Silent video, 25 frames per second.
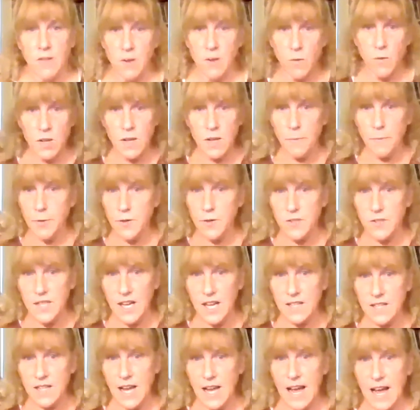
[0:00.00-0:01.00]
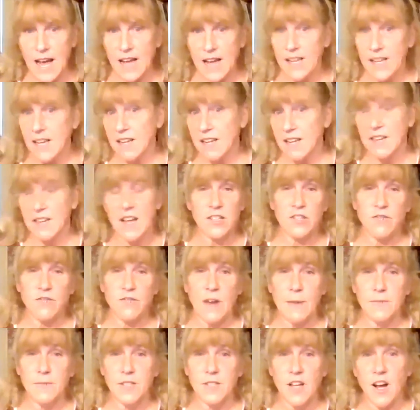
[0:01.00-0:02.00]
They're with a blue Santa hat and
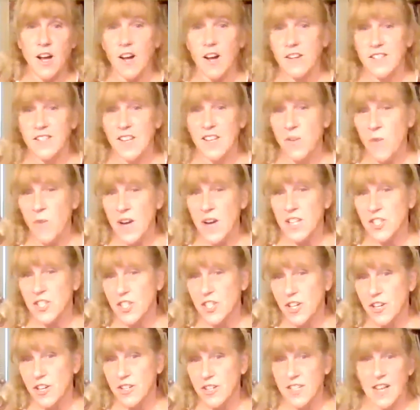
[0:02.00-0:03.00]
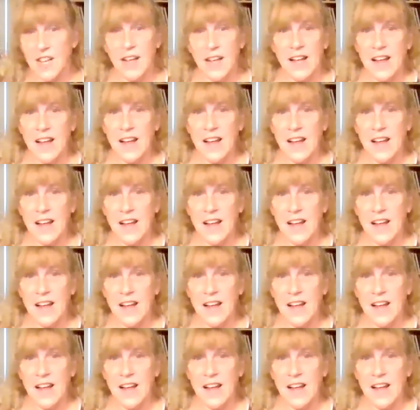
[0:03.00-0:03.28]
striped socks and a white shirt.